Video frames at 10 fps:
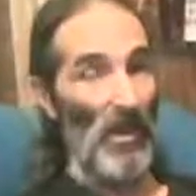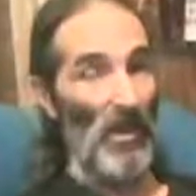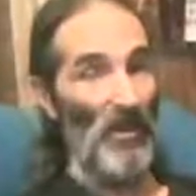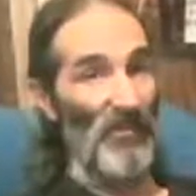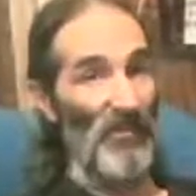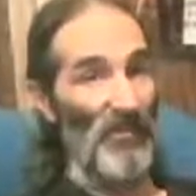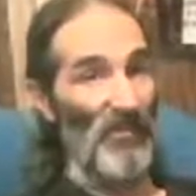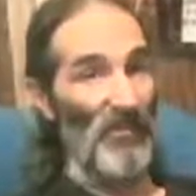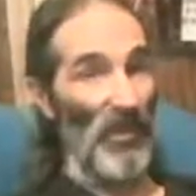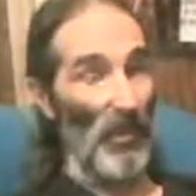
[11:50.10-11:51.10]
If
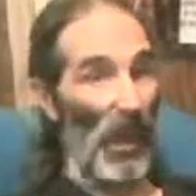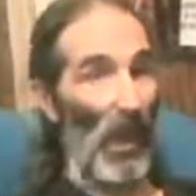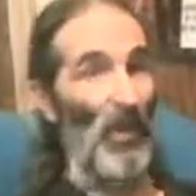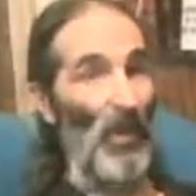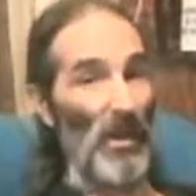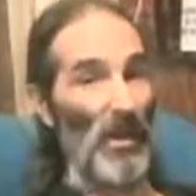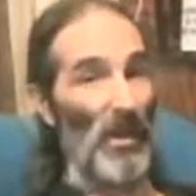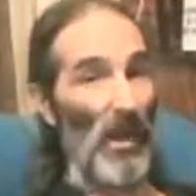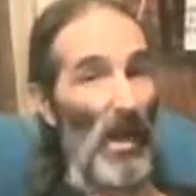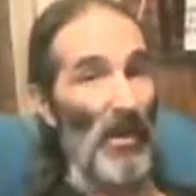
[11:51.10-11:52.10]
the power were to
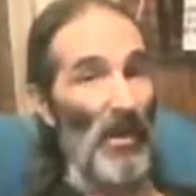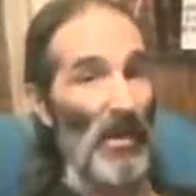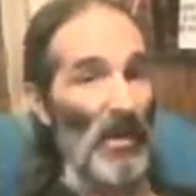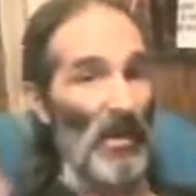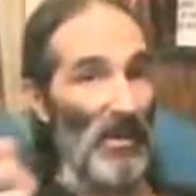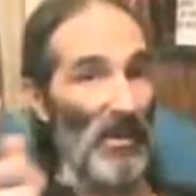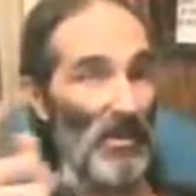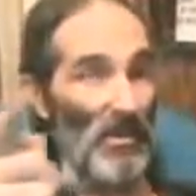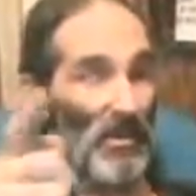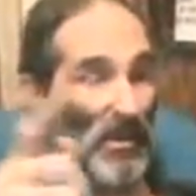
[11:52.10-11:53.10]
go out,
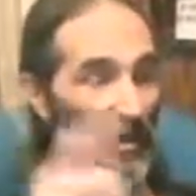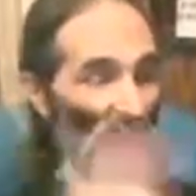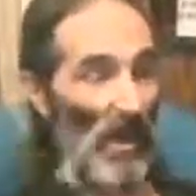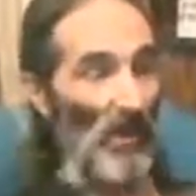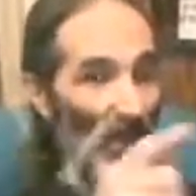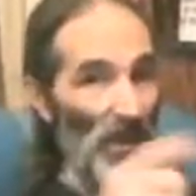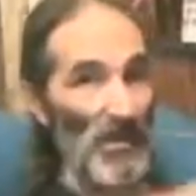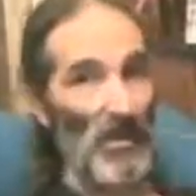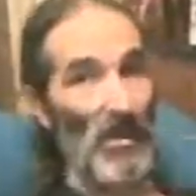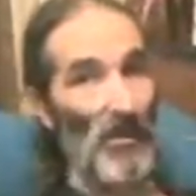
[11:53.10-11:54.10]
that
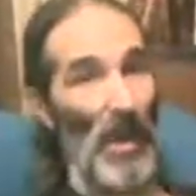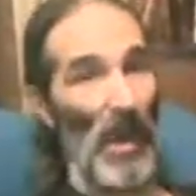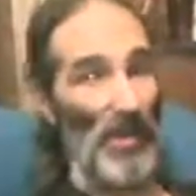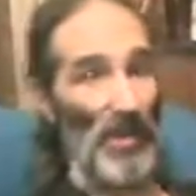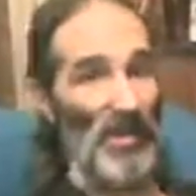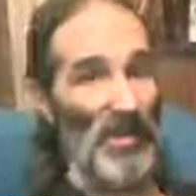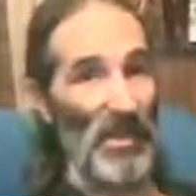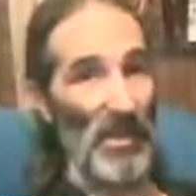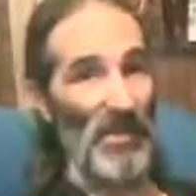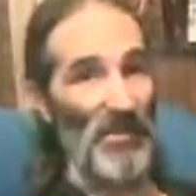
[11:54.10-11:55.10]
building could power a
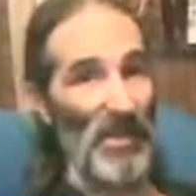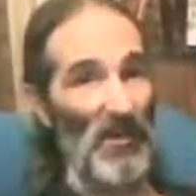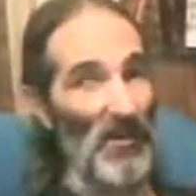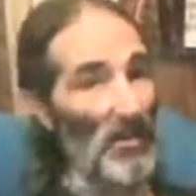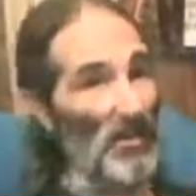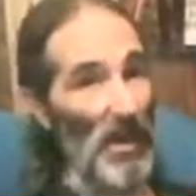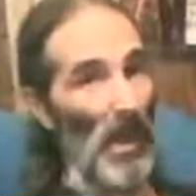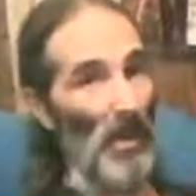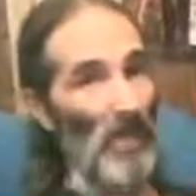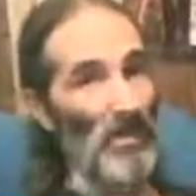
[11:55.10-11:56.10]
city, I think, for 3
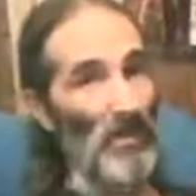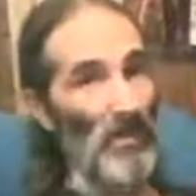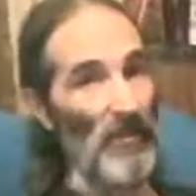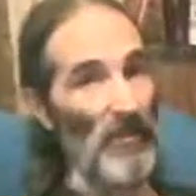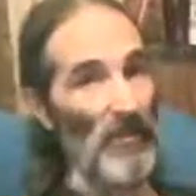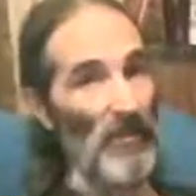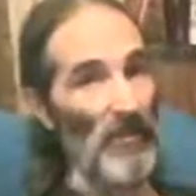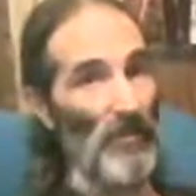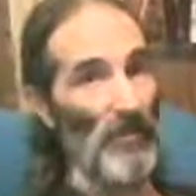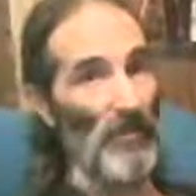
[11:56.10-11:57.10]
hours.
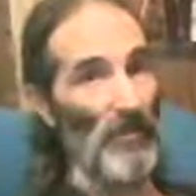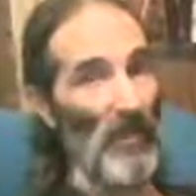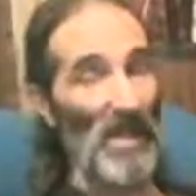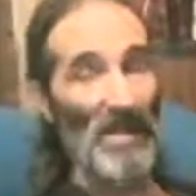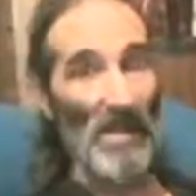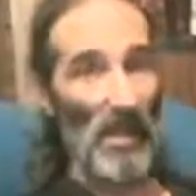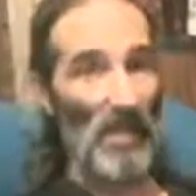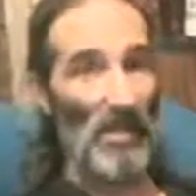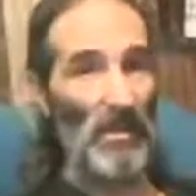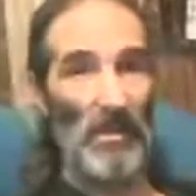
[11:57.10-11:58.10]
That's
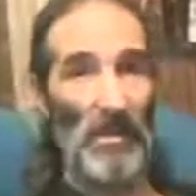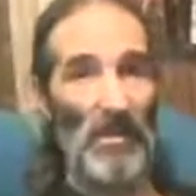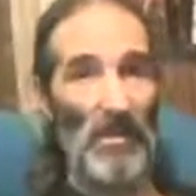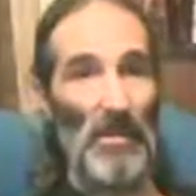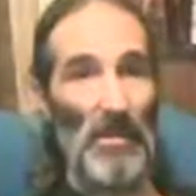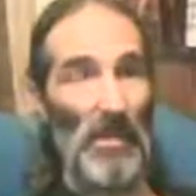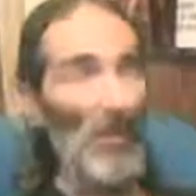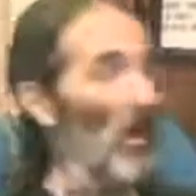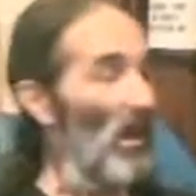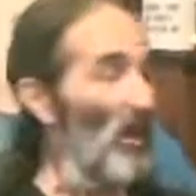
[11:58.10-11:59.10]
it.
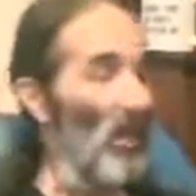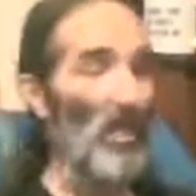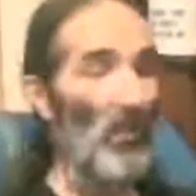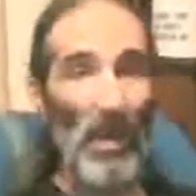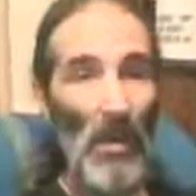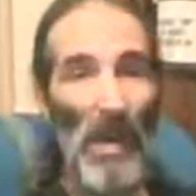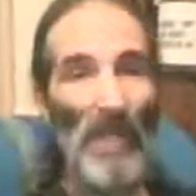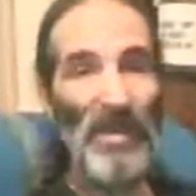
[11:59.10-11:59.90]
We don't have the